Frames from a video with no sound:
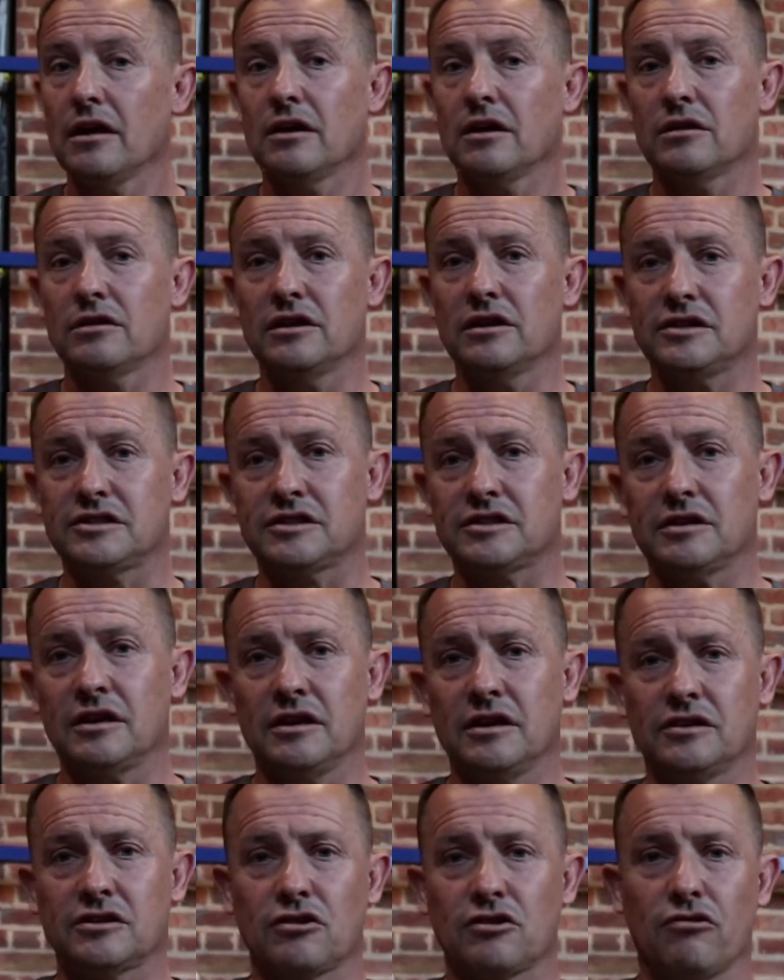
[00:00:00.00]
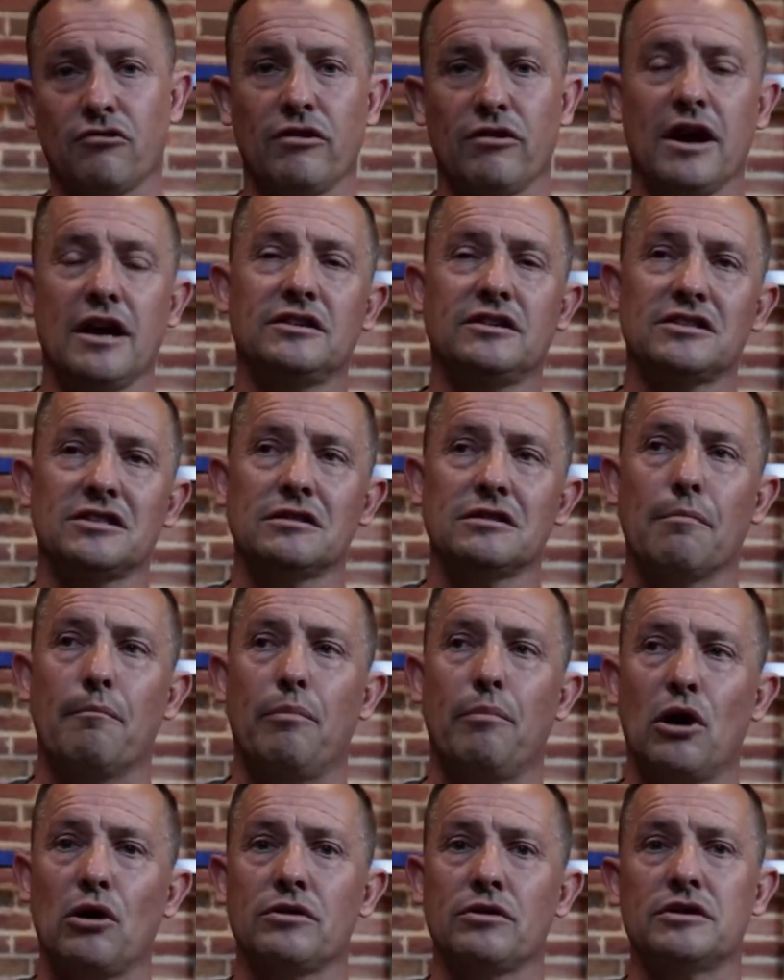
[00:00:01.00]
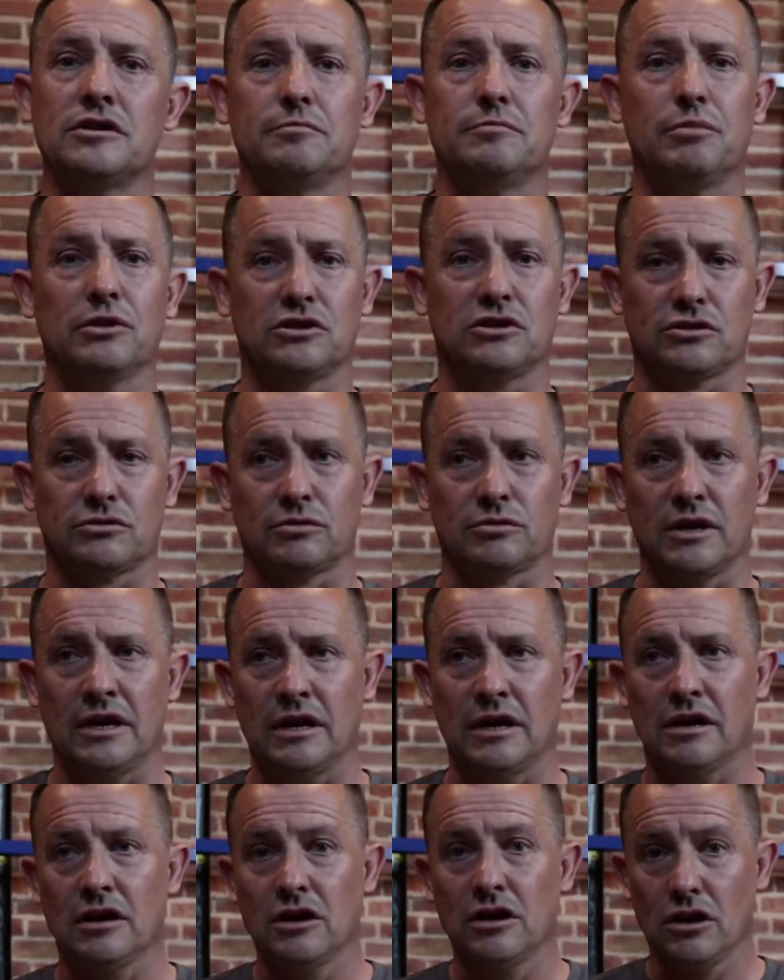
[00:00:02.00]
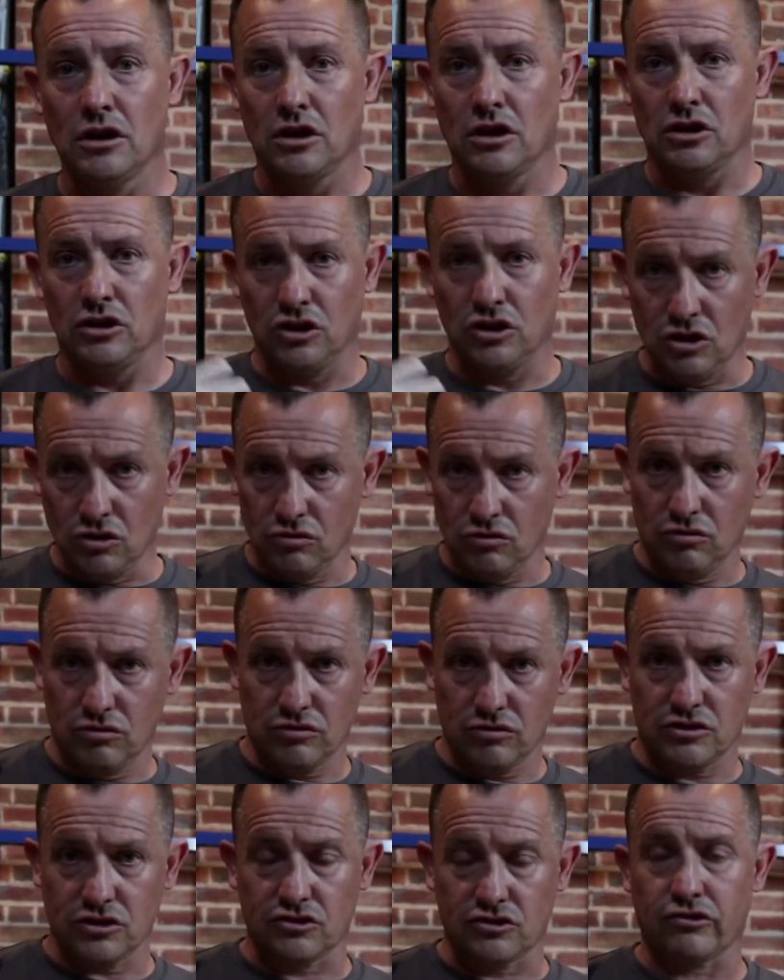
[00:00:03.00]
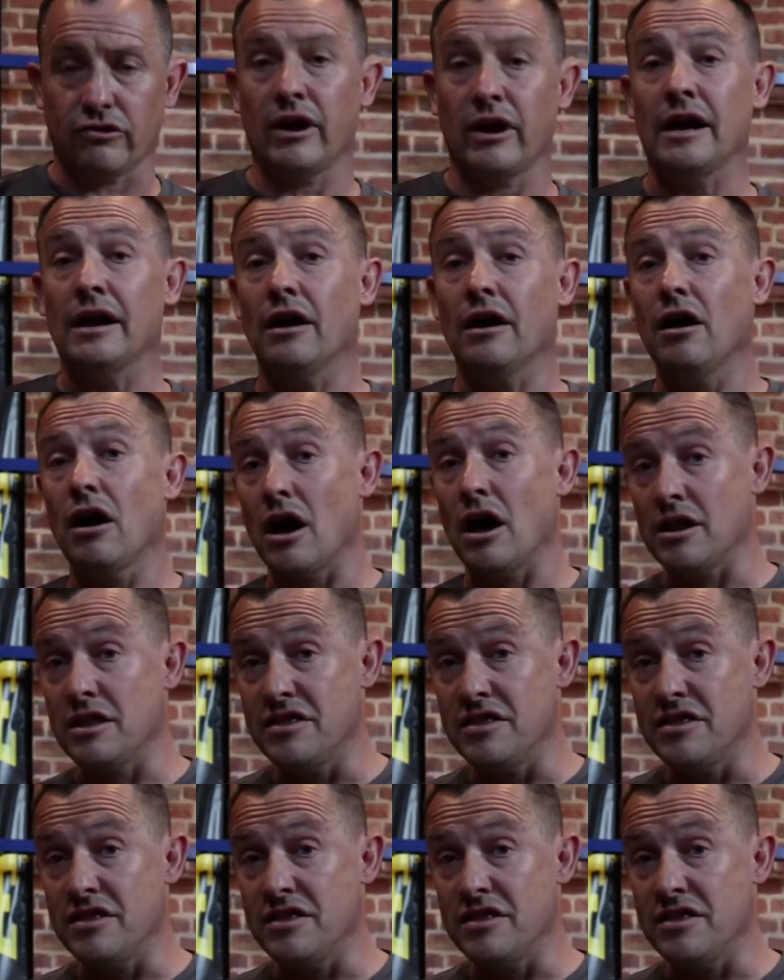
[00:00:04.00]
This is creating the bond between you, the trainer, and